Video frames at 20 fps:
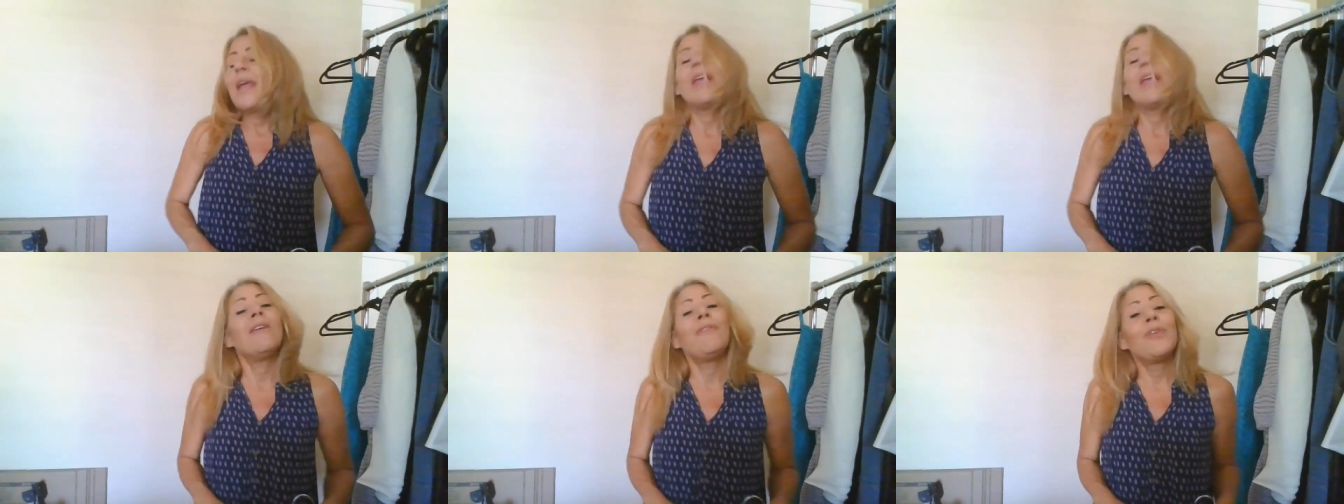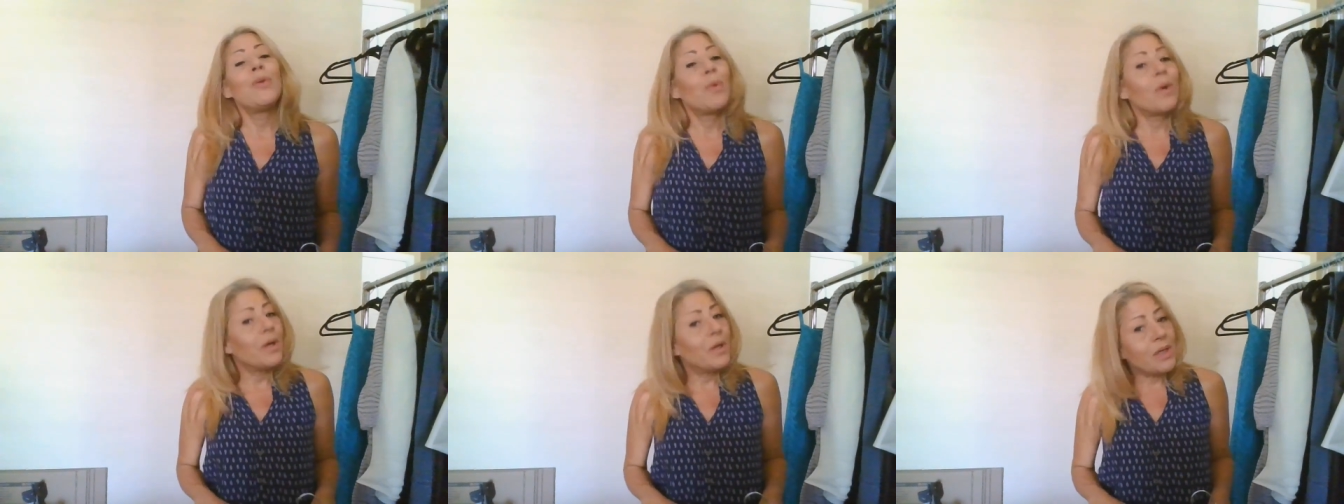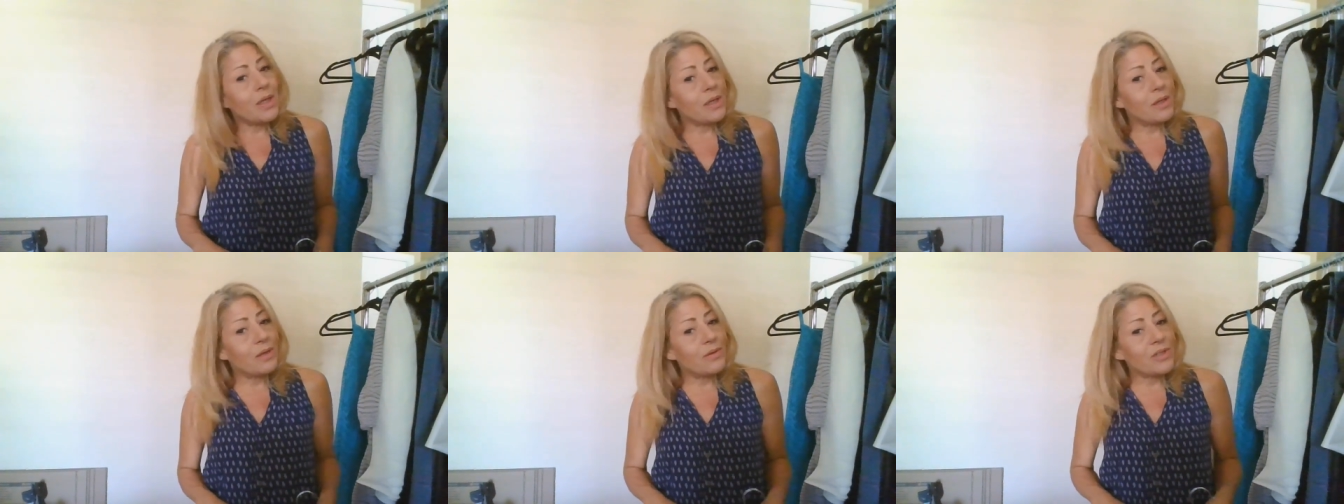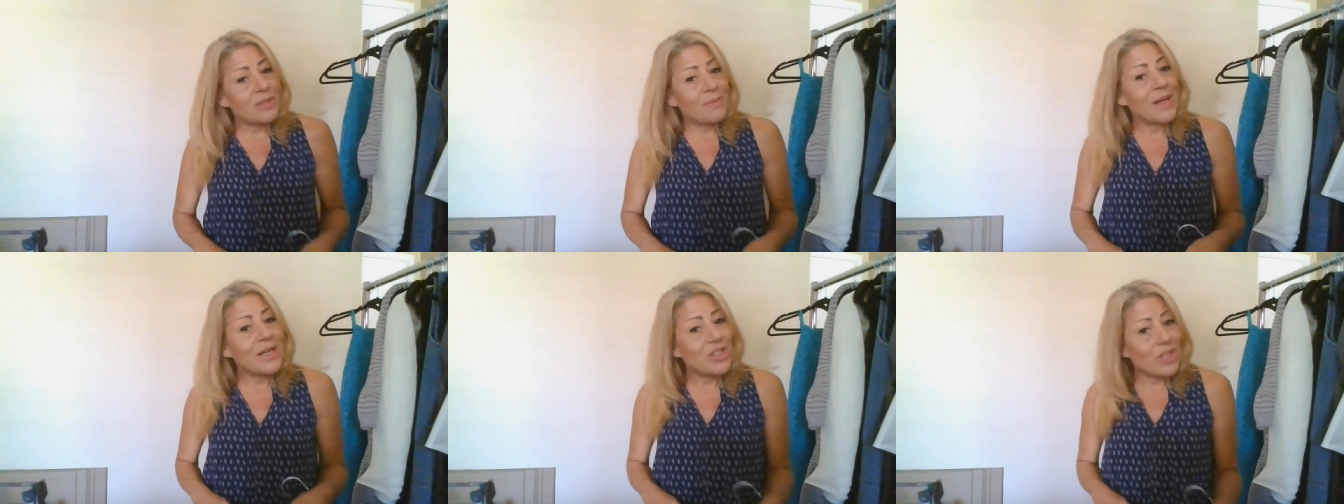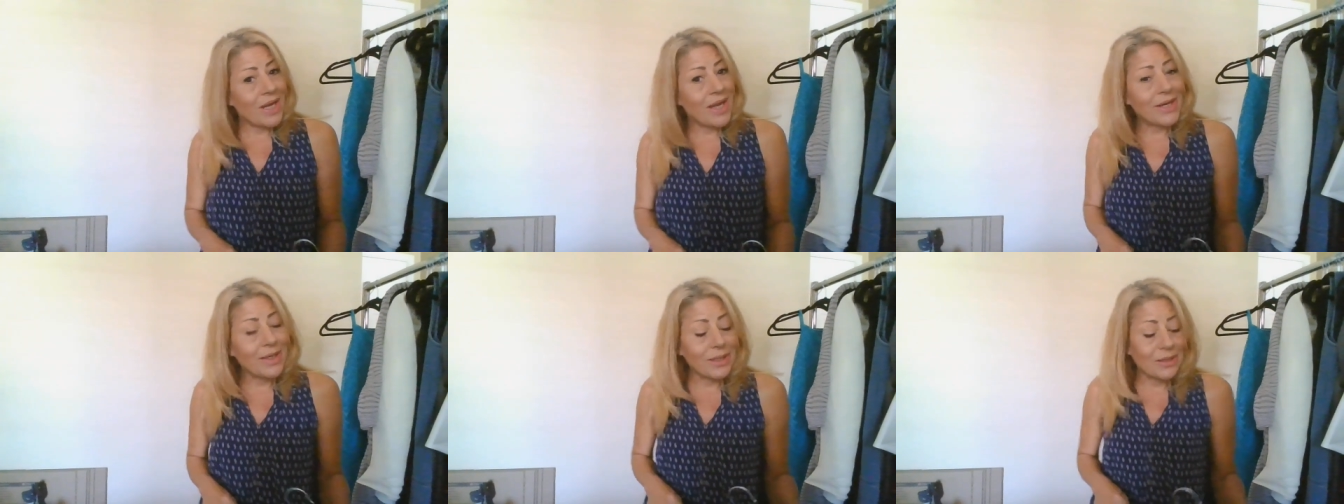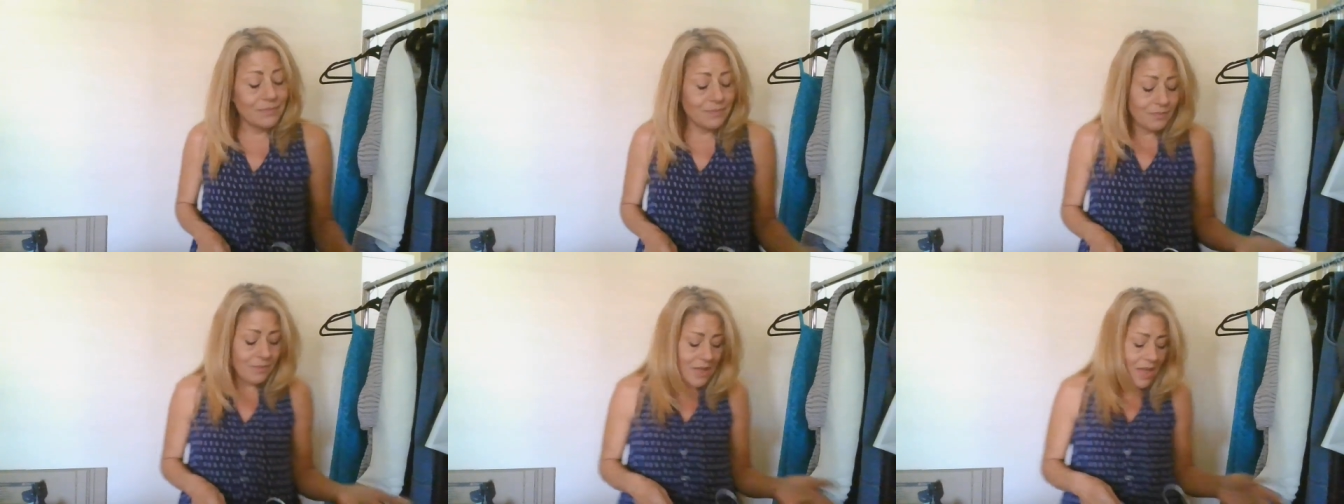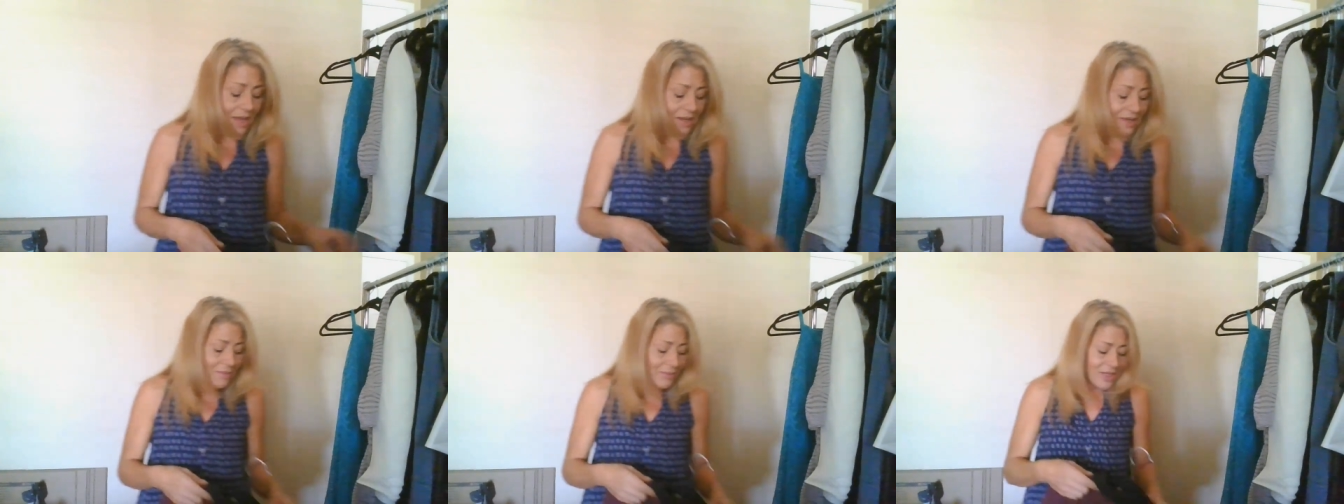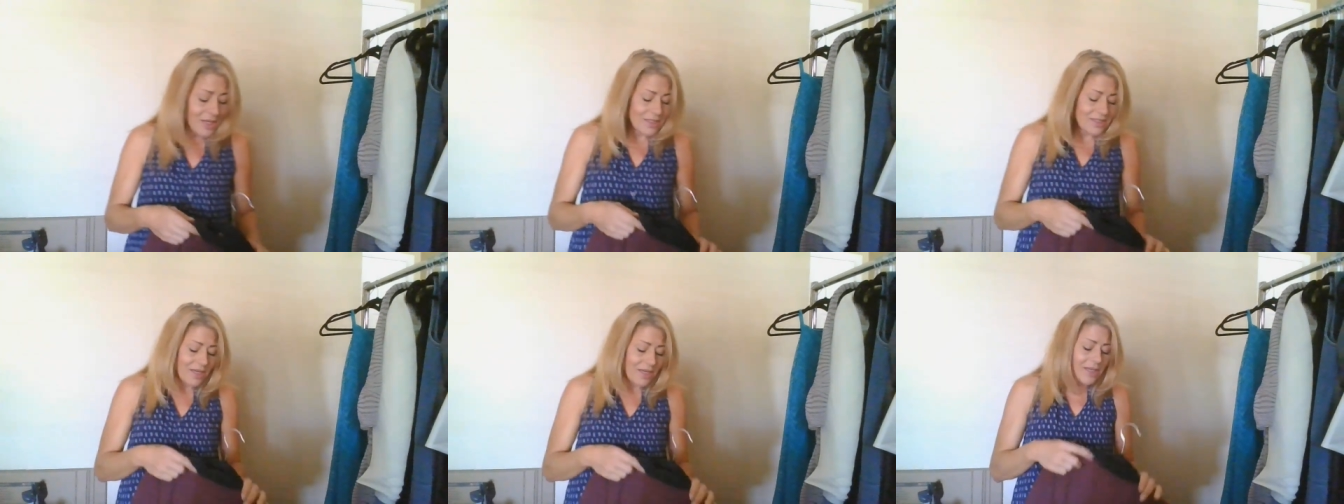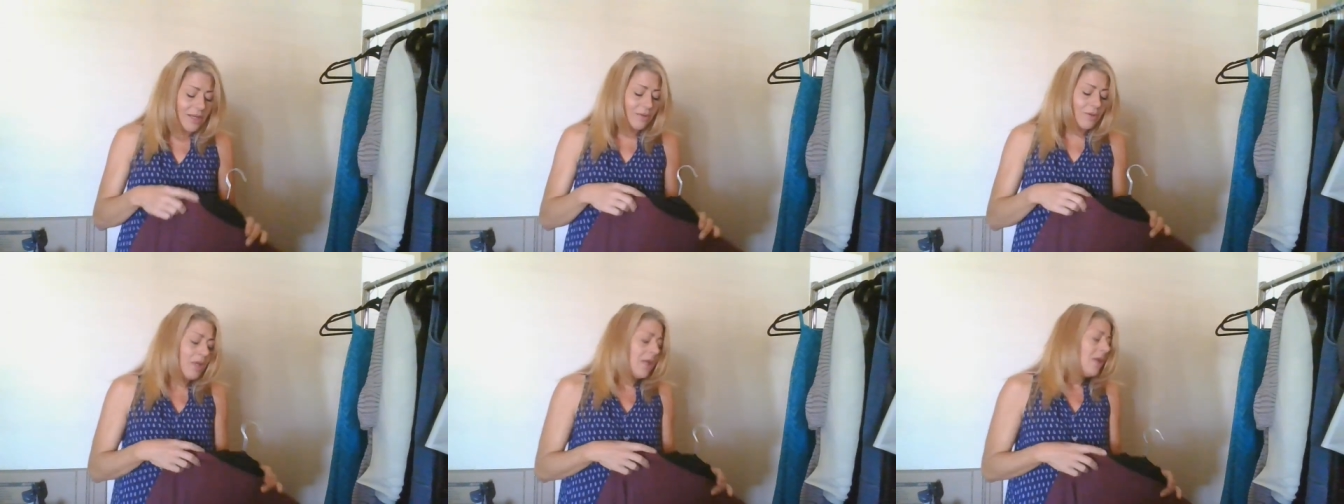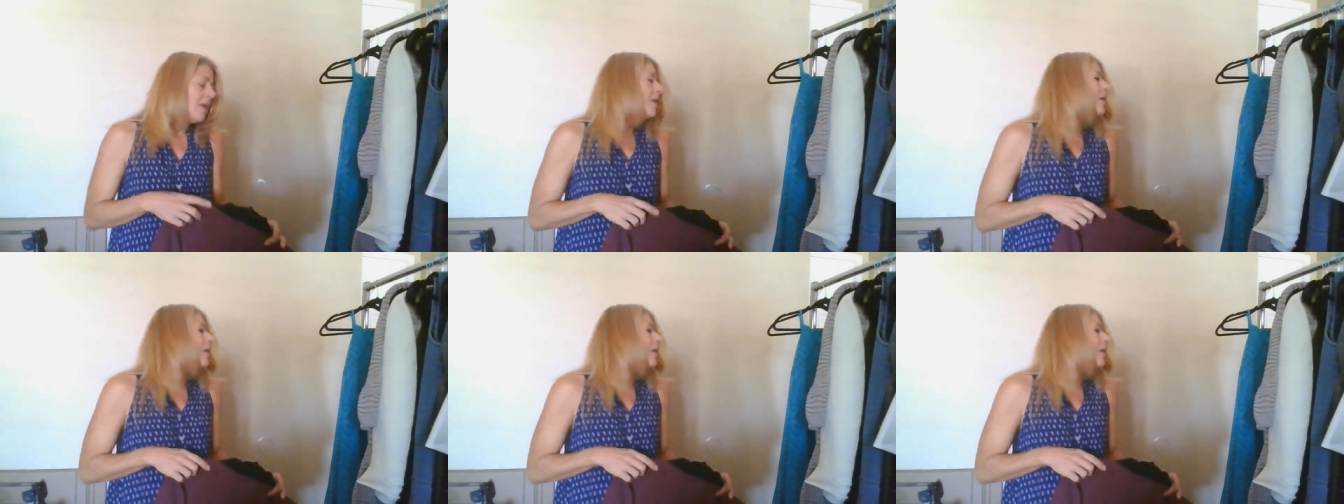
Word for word: If you are new to my channel, I am going to tell you,